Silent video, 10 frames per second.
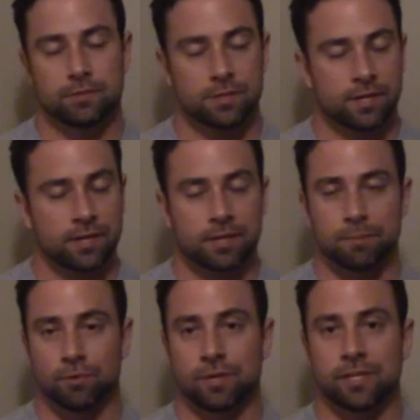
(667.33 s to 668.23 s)
Kind of get
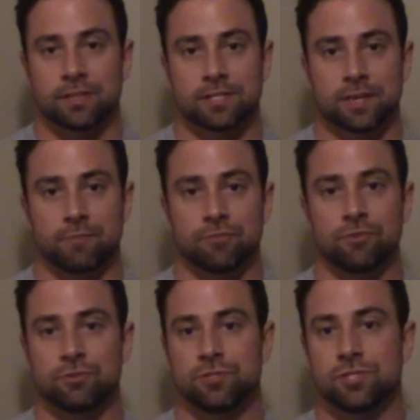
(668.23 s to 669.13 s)
bored eating the same
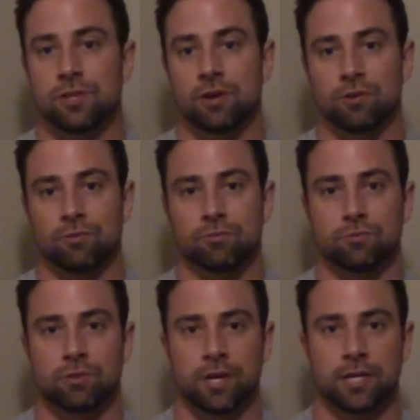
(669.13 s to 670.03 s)
food, so
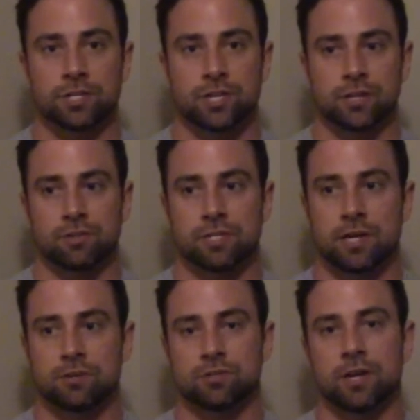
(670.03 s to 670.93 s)
go ahead and check those
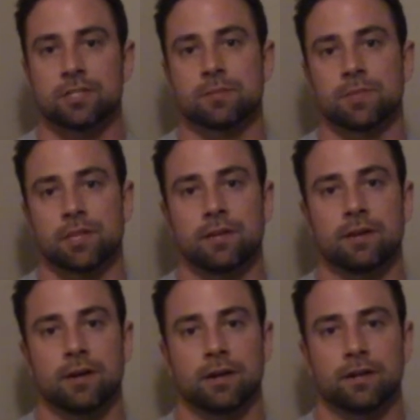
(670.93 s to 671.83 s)
out. Try some
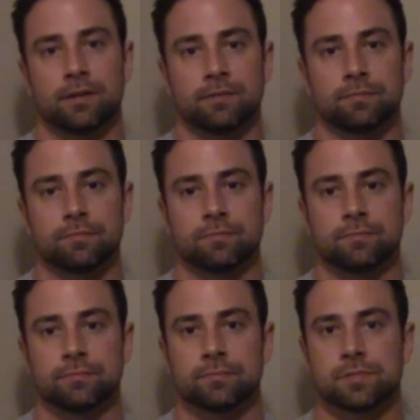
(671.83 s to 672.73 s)
of
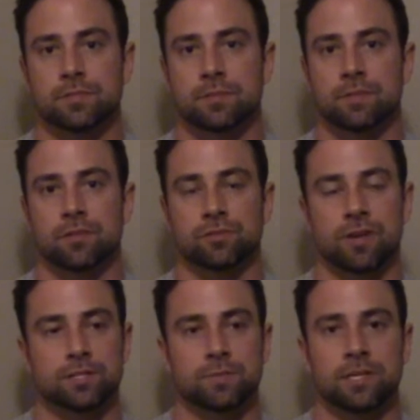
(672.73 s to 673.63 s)
those
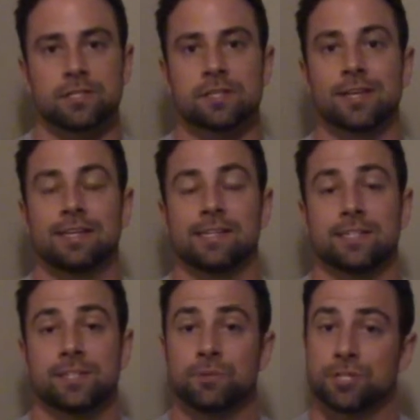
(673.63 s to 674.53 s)
recipes.
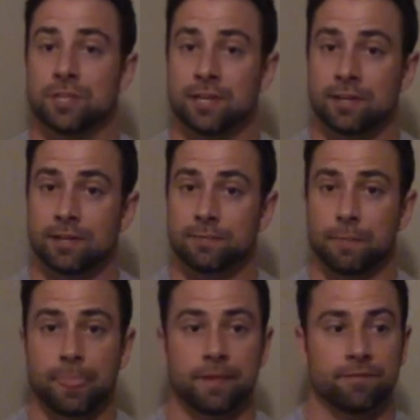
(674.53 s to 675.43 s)
See what you think.
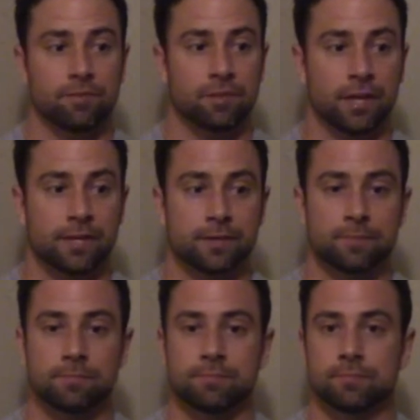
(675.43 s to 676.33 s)
If you like
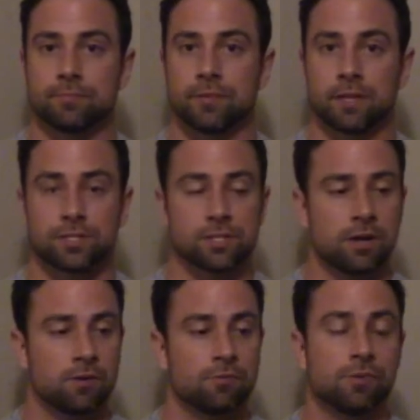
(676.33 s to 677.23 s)
them, let us know.